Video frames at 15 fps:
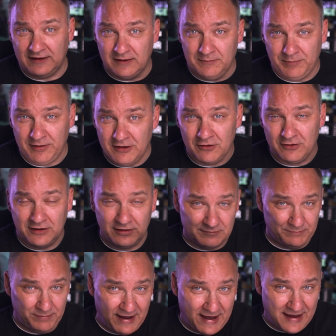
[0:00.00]
Empyrean
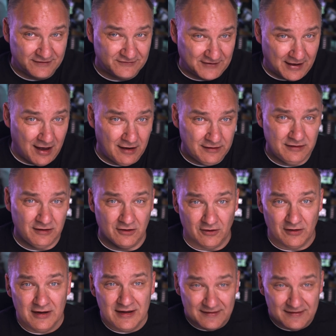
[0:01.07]
pads on here.